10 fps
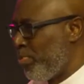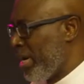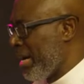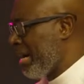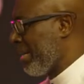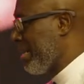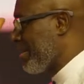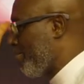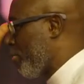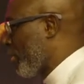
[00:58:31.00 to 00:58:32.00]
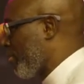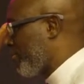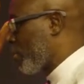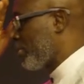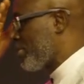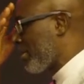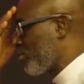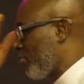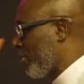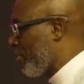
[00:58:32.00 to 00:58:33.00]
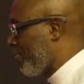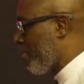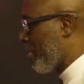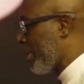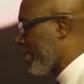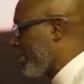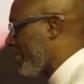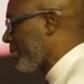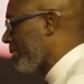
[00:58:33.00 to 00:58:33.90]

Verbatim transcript: Put a hand as a point of contact over your forehead.